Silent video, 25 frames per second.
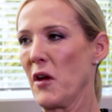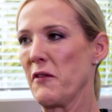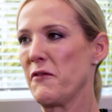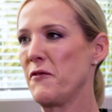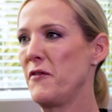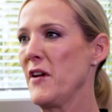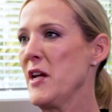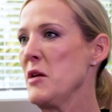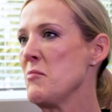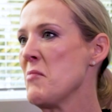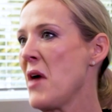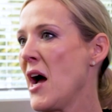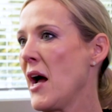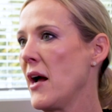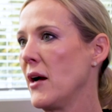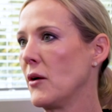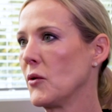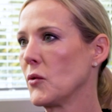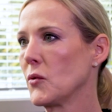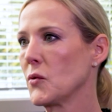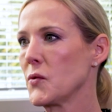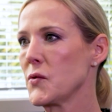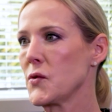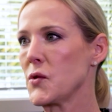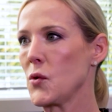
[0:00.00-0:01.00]

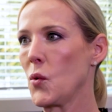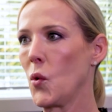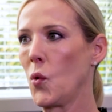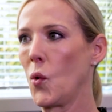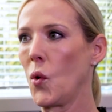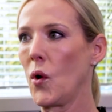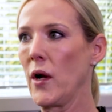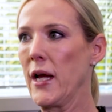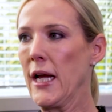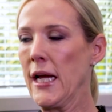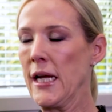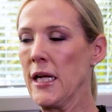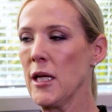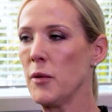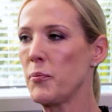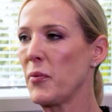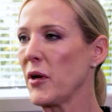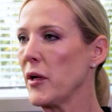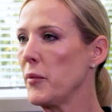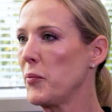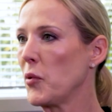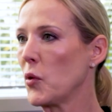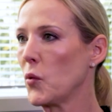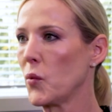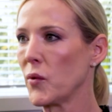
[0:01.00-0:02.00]
females or any
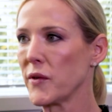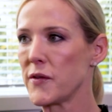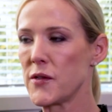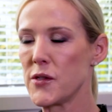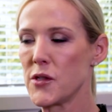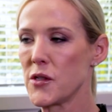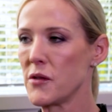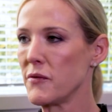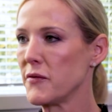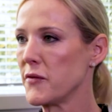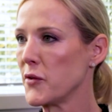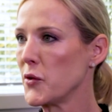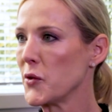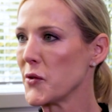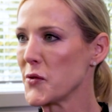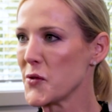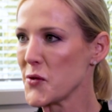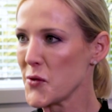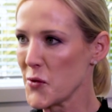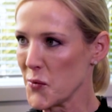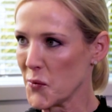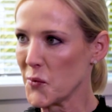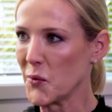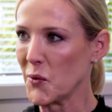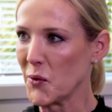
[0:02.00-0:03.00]
people with diverse
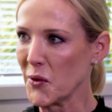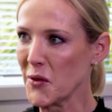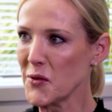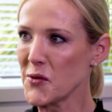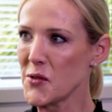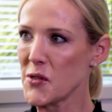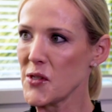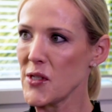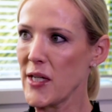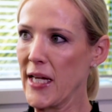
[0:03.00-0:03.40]
thought